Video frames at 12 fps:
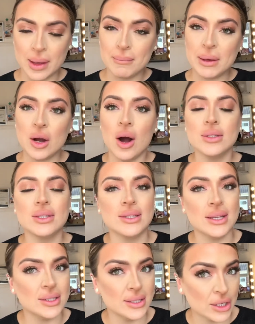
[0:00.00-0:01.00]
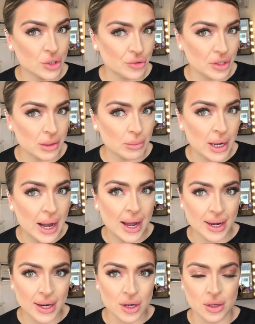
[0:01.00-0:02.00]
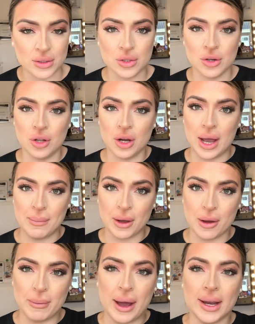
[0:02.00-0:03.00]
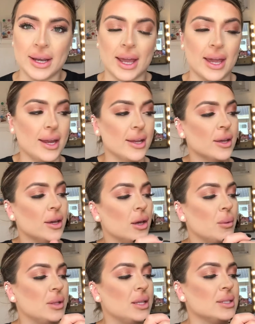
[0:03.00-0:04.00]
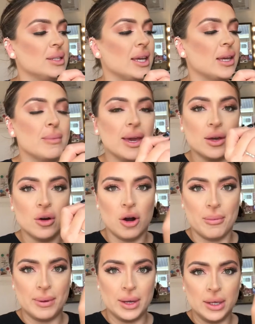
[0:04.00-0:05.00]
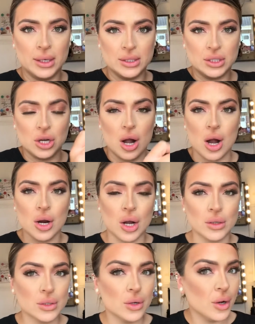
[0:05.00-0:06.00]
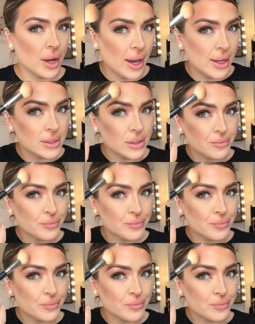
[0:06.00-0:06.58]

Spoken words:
Because this is an extreme highlighting contour look, I'm going back in again with the Sleek Makeup Dark Contour Kit.